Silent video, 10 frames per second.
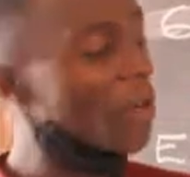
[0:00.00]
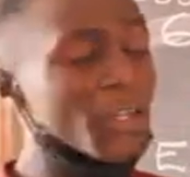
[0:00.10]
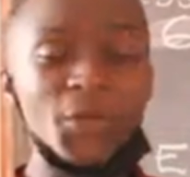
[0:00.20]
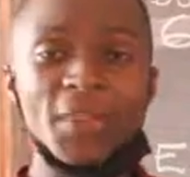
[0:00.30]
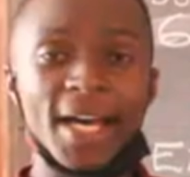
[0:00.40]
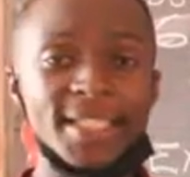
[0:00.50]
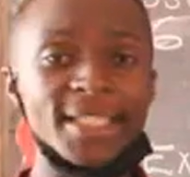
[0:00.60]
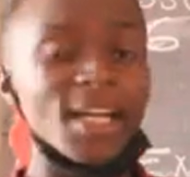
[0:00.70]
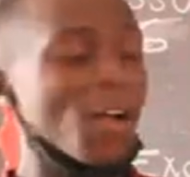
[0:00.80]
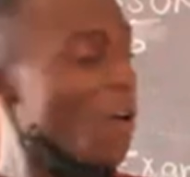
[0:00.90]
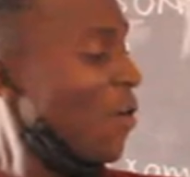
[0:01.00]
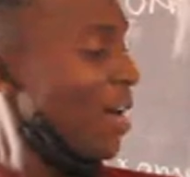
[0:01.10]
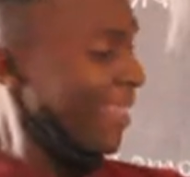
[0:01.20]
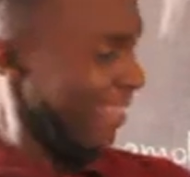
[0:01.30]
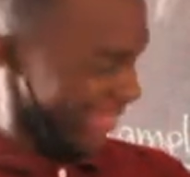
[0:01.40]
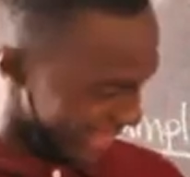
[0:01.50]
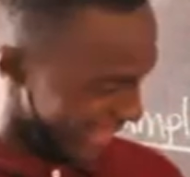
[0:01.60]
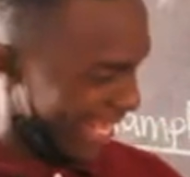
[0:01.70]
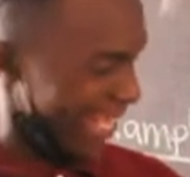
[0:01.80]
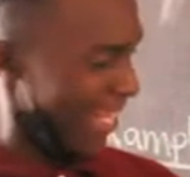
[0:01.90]
told you that
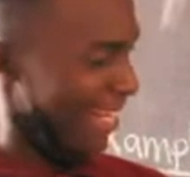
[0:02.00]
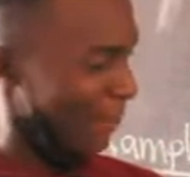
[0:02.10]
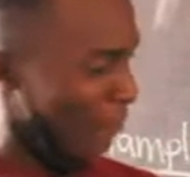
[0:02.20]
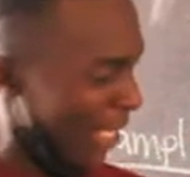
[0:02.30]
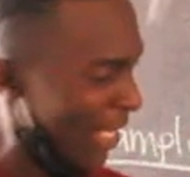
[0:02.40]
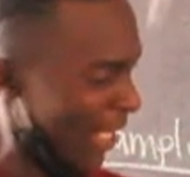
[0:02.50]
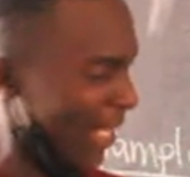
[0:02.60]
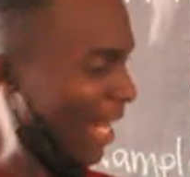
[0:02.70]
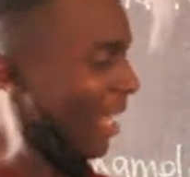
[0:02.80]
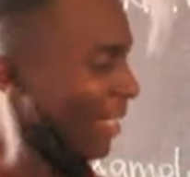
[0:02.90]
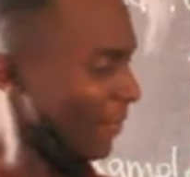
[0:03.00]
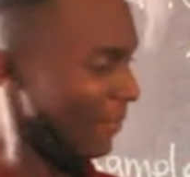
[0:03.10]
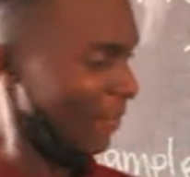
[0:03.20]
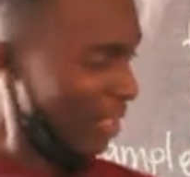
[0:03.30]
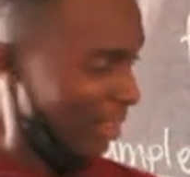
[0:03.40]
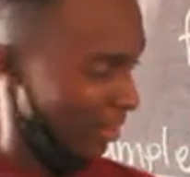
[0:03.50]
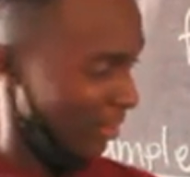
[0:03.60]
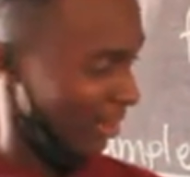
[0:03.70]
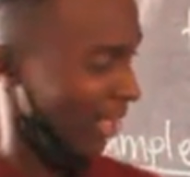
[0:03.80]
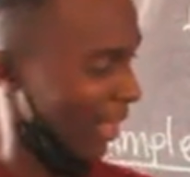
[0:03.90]
the bigger
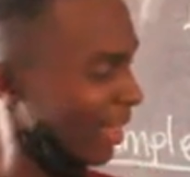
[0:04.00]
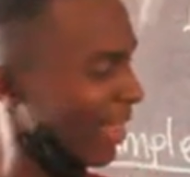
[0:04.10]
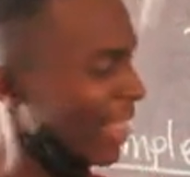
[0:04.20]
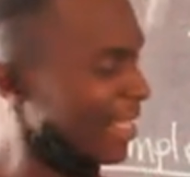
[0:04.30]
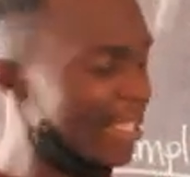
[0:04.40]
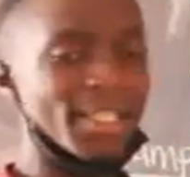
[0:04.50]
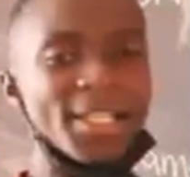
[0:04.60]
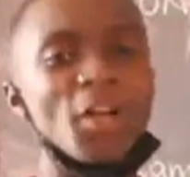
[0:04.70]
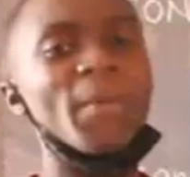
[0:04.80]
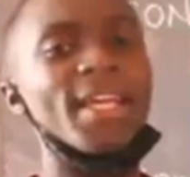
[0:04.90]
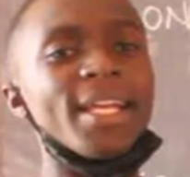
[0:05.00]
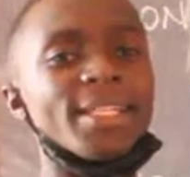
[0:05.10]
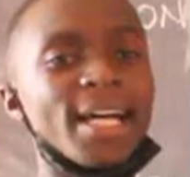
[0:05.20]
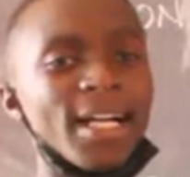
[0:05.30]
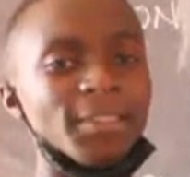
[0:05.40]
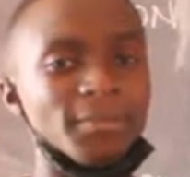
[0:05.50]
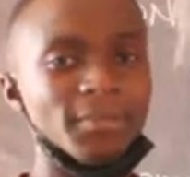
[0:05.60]
this denominator,